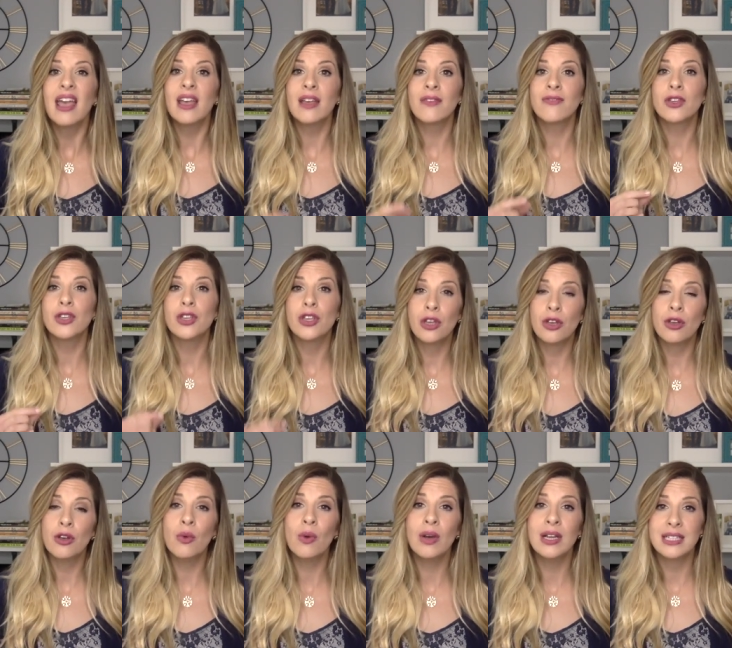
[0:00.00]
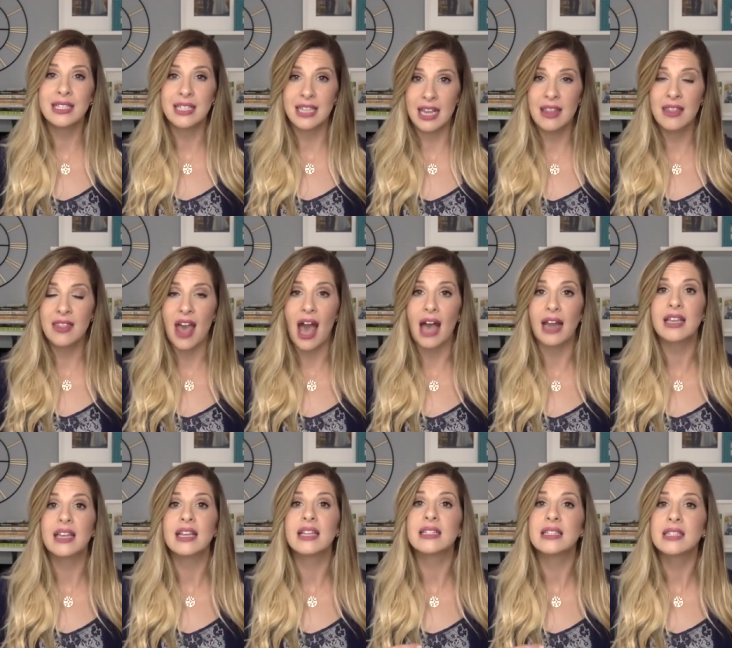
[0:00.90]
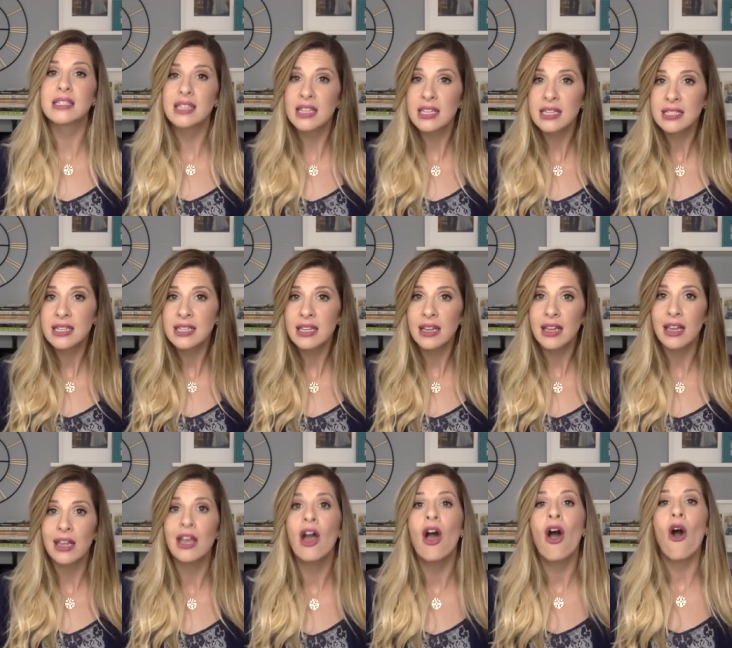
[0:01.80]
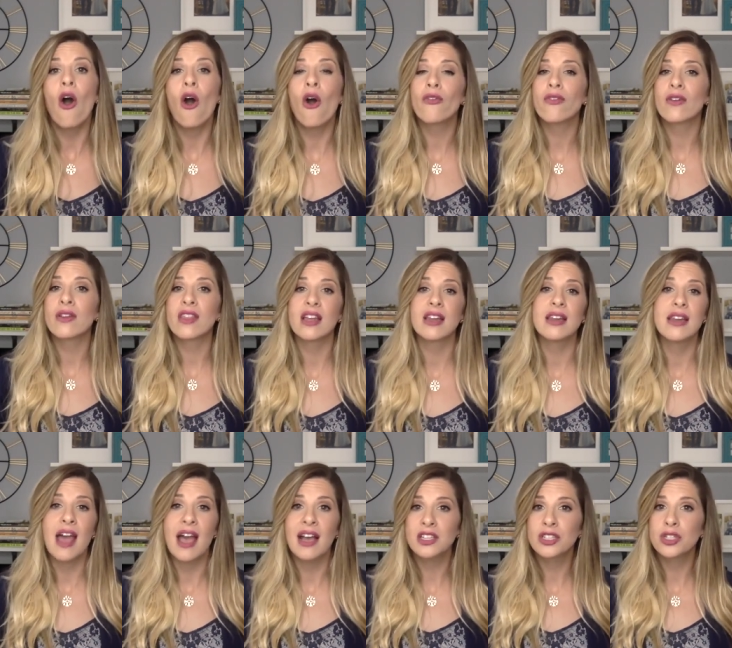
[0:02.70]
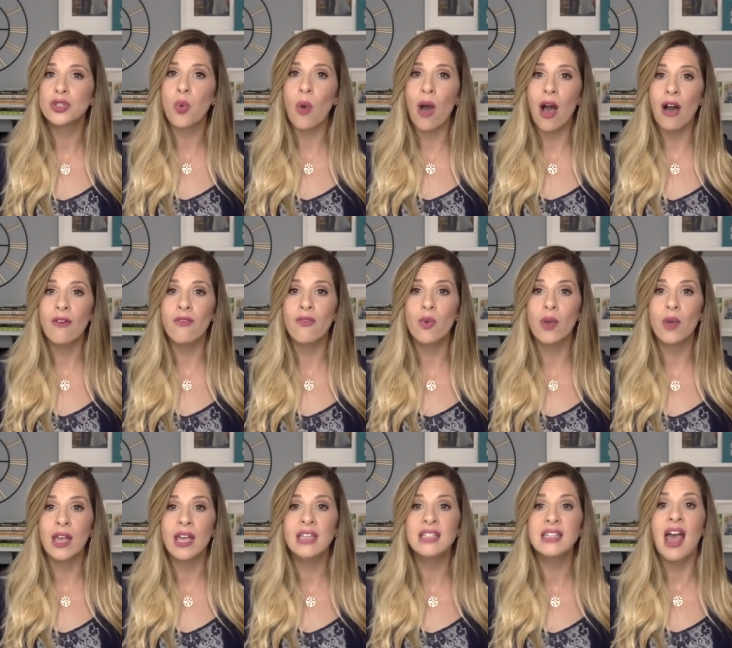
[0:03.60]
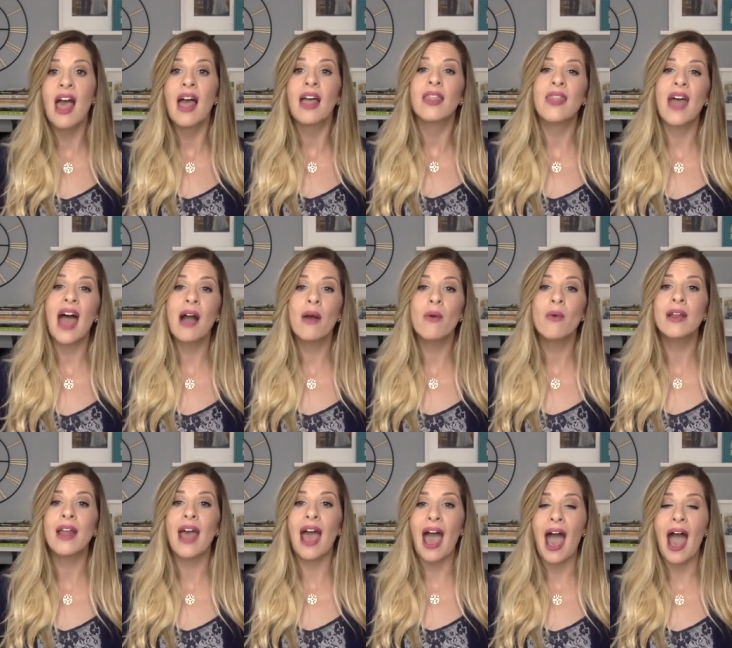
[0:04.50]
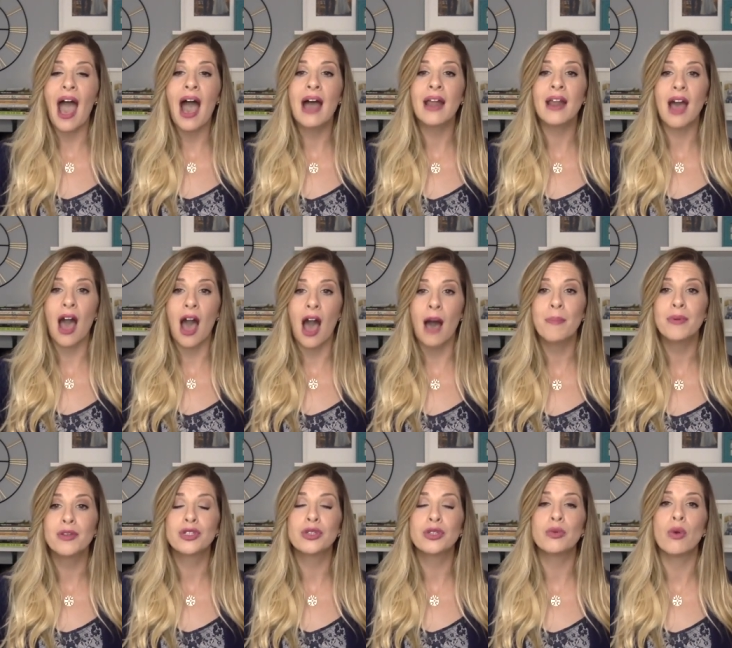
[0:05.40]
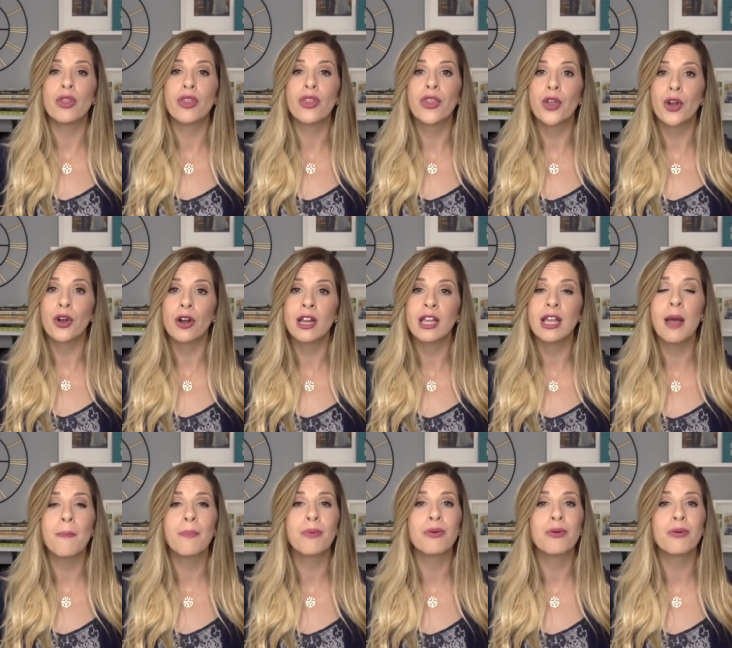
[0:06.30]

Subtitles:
If you did that consistently over the next 12 weeks, that would add up to 30